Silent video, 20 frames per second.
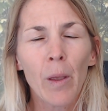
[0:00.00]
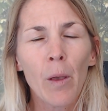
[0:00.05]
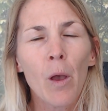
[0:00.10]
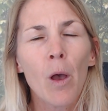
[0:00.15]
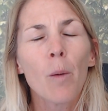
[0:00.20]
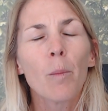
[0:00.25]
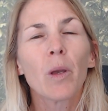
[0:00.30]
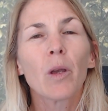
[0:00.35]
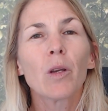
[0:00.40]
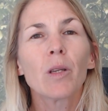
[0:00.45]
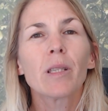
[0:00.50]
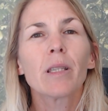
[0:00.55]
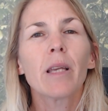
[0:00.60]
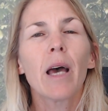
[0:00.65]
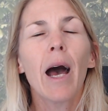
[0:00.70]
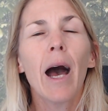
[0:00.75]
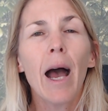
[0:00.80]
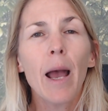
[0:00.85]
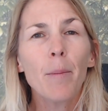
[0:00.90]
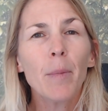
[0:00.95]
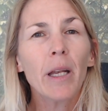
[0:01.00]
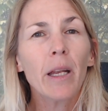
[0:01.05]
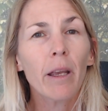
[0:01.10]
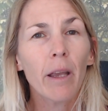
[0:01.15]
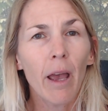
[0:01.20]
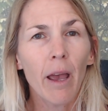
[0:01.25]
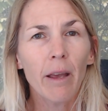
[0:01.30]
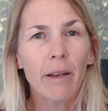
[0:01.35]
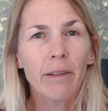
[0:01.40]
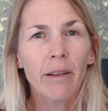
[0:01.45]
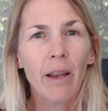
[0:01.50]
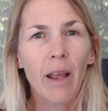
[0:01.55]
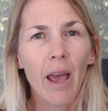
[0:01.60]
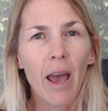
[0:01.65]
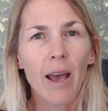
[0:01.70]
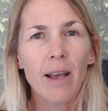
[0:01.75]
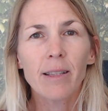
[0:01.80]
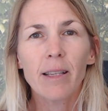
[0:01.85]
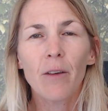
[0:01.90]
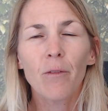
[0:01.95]
Because time and again,
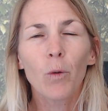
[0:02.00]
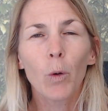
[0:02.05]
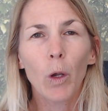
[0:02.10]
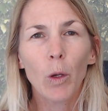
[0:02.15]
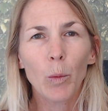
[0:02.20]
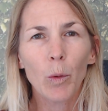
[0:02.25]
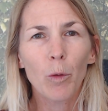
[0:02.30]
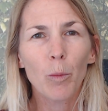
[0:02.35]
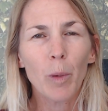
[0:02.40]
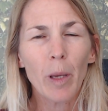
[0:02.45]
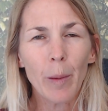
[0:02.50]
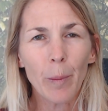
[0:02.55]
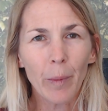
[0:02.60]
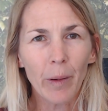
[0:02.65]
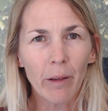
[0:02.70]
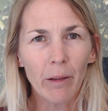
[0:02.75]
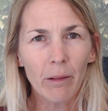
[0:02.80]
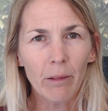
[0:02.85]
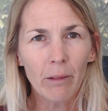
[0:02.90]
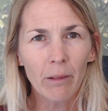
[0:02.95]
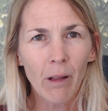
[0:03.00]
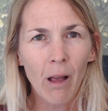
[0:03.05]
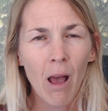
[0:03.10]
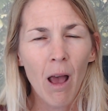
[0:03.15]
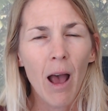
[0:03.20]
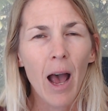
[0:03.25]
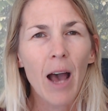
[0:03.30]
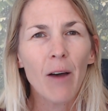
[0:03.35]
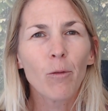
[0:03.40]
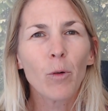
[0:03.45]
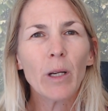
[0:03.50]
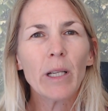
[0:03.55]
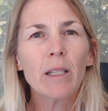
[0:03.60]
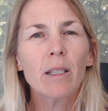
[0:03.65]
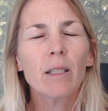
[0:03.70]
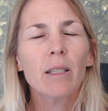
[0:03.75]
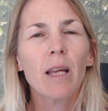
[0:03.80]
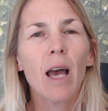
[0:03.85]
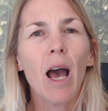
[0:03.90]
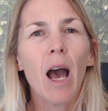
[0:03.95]
as I've worked with people, I've witnessed
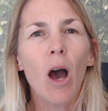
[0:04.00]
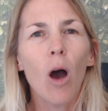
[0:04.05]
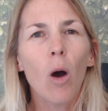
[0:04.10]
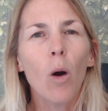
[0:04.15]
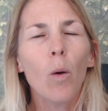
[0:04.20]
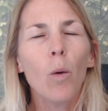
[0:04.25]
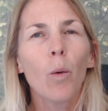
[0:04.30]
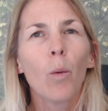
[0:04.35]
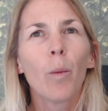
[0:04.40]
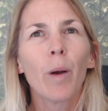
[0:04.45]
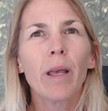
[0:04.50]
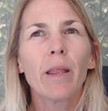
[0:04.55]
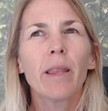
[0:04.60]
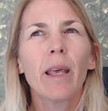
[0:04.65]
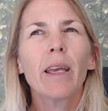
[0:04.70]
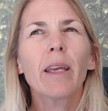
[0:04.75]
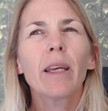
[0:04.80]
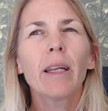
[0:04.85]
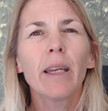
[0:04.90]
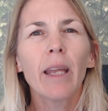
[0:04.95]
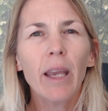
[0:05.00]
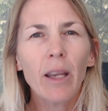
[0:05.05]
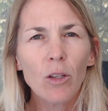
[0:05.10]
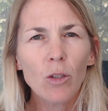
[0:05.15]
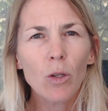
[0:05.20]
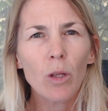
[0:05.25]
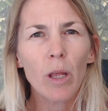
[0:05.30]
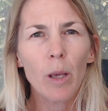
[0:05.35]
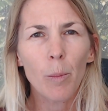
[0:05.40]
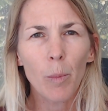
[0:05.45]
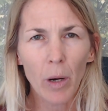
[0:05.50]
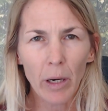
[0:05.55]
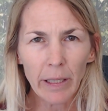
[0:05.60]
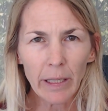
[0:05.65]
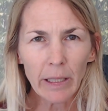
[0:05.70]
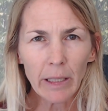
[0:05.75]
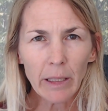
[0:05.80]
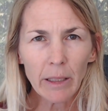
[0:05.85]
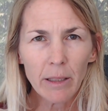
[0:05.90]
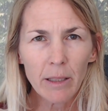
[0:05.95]
how when they connect to their
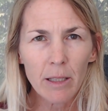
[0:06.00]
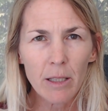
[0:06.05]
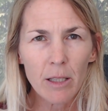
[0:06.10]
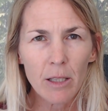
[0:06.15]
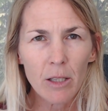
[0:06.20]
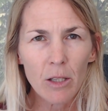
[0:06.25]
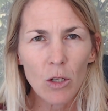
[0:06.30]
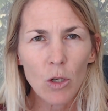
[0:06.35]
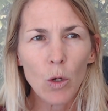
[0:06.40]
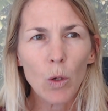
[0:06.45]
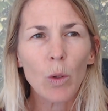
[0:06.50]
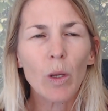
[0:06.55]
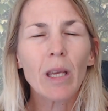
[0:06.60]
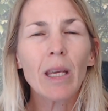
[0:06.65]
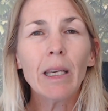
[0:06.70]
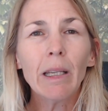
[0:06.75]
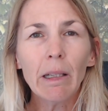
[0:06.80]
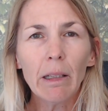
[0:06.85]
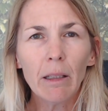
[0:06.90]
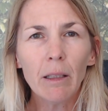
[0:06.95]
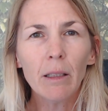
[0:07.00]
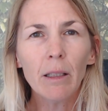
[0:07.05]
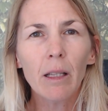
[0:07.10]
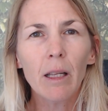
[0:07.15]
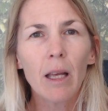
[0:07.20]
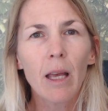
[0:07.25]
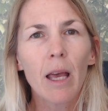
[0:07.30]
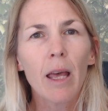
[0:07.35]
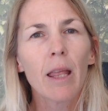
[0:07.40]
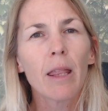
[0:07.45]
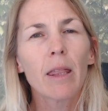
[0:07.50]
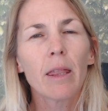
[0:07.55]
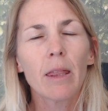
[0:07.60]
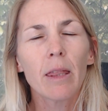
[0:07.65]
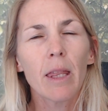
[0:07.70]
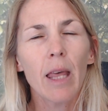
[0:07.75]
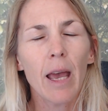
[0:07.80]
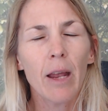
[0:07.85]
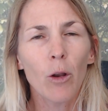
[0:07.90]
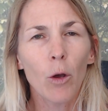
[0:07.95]
bodies to heal
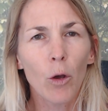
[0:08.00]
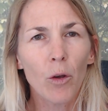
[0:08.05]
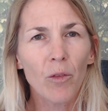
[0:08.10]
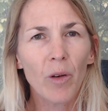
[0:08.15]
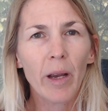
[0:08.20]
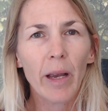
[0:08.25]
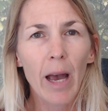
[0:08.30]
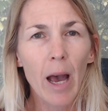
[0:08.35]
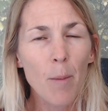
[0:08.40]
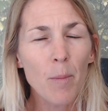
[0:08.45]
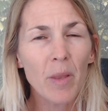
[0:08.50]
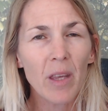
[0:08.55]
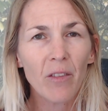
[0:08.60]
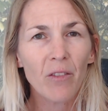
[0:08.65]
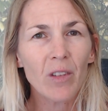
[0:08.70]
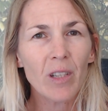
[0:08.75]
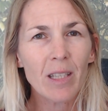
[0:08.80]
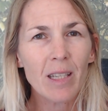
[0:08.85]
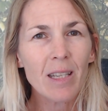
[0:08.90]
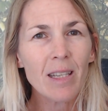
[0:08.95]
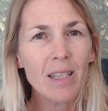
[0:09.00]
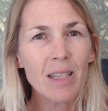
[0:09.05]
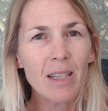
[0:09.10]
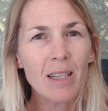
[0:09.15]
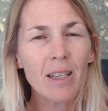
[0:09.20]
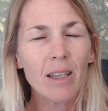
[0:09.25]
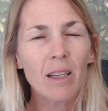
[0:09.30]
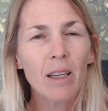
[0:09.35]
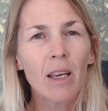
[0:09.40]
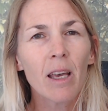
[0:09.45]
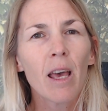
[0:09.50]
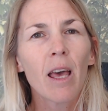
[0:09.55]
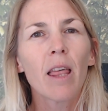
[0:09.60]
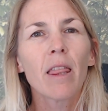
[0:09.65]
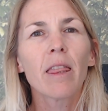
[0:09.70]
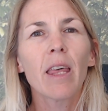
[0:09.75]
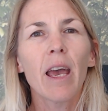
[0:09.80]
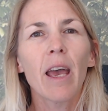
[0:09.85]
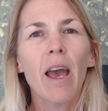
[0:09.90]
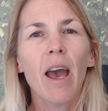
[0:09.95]
and overcome their fatigue,
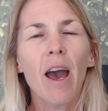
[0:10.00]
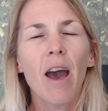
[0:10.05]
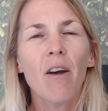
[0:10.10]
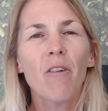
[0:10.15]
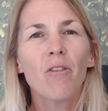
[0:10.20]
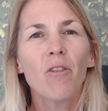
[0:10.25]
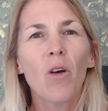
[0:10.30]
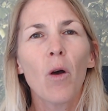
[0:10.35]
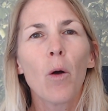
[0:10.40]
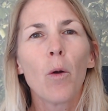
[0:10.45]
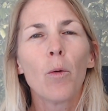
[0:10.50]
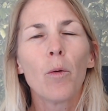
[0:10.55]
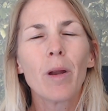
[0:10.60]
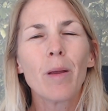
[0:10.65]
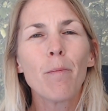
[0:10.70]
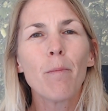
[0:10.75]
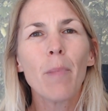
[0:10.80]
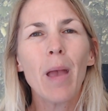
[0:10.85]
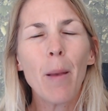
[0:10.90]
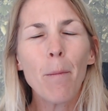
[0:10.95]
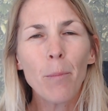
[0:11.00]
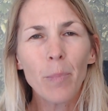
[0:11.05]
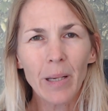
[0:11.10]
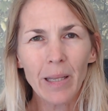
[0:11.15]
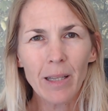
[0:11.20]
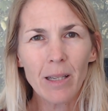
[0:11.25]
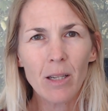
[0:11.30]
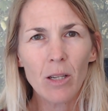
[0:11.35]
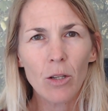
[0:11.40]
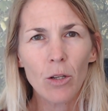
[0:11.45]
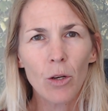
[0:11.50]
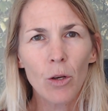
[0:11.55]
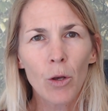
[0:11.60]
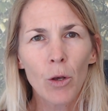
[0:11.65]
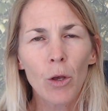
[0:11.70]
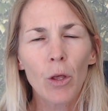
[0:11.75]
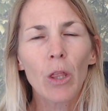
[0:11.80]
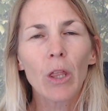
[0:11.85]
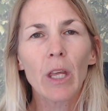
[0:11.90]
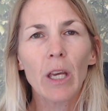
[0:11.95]
they have remembered
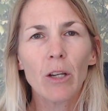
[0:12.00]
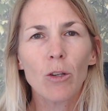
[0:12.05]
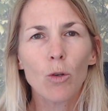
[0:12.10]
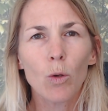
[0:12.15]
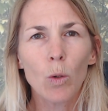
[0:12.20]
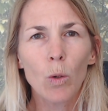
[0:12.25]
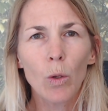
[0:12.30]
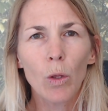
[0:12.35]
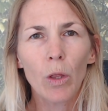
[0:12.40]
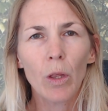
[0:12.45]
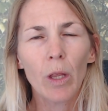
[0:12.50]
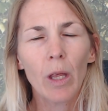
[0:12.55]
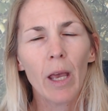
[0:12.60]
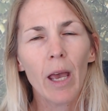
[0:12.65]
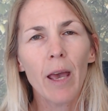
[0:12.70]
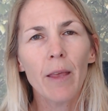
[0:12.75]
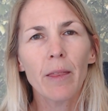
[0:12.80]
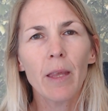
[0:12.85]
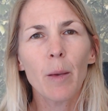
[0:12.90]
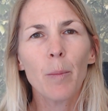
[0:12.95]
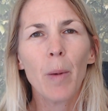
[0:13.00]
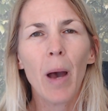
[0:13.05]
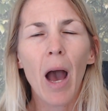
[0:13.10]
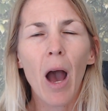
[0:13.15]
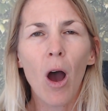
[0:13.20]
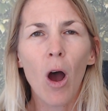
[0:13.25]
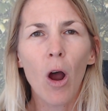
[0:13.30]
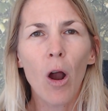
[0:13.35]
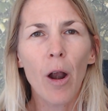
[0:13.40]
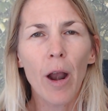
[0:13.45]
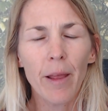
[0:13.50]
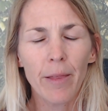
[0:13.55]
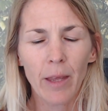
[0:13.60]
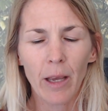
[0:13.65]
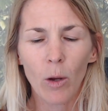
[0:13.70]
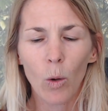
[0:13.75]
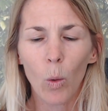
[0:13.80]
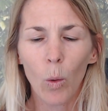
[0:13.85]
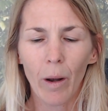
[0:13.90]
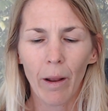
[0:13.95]
their truth and their power and their
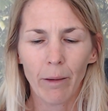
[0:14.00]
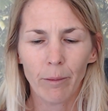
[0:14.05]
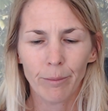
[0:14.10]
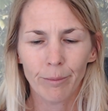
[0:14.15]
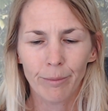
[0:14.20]
calling.